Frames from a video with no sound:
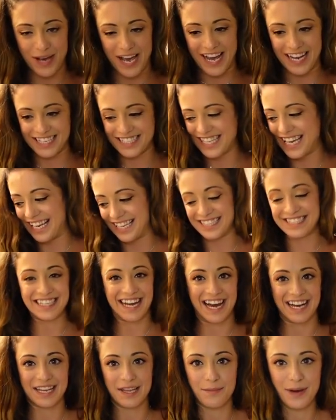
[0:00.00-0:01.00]
bags
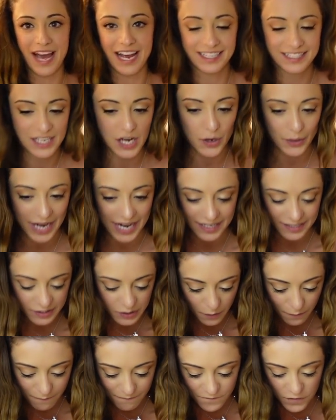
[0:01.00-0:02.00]
inside the bag. Okay,
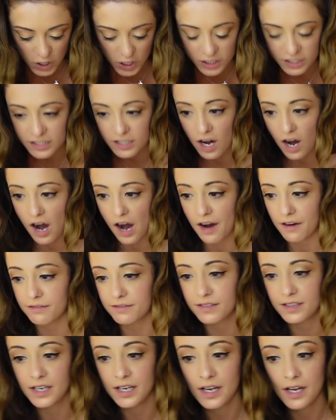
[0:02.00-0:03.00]
so first
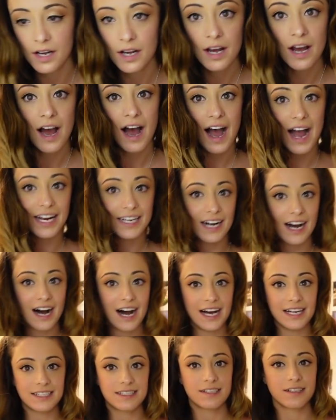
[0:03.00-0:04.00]
off, I
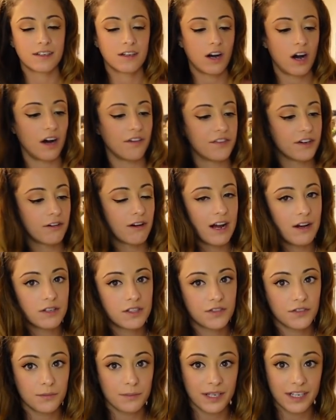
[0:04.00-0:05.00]
got coffee
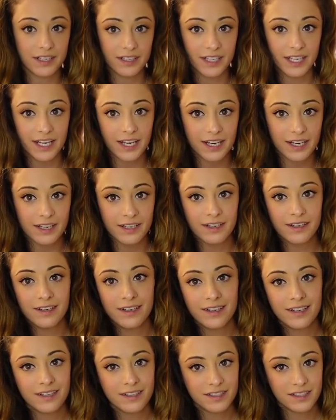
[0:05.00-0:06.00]
grounds from Illy.
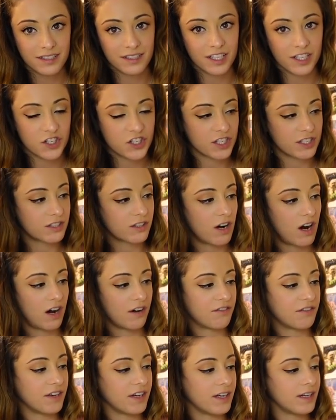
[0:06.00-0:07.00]
Delicious
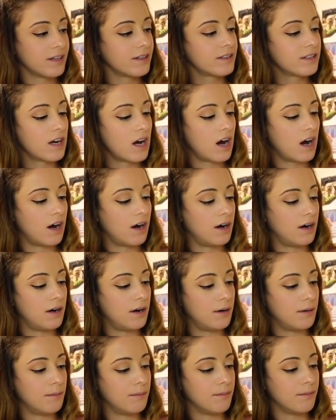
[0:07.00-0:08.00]
coffee.
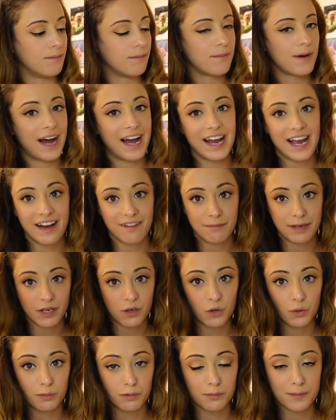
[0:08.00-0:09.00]
Um, I have my
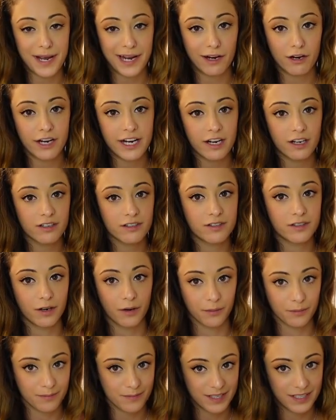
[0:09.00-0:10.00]
cold brew maker here,
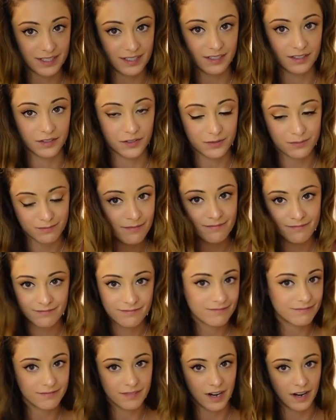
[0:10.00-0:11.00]
so this is
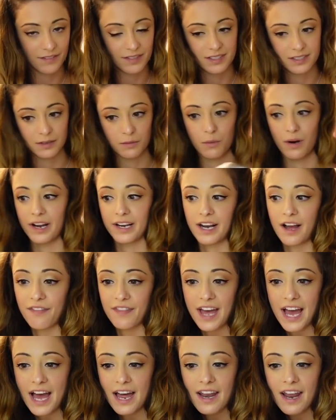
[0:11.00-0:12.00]
obviously why I got
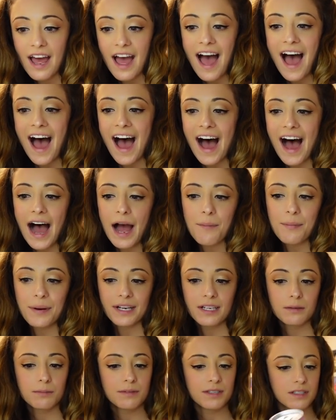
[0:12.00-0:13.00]
that. I
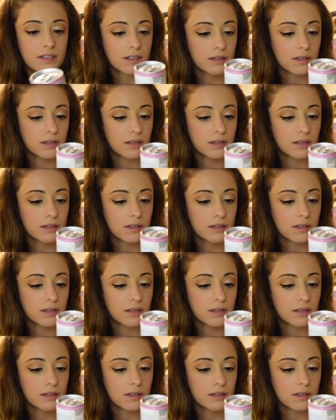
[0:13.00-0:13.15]
picked up this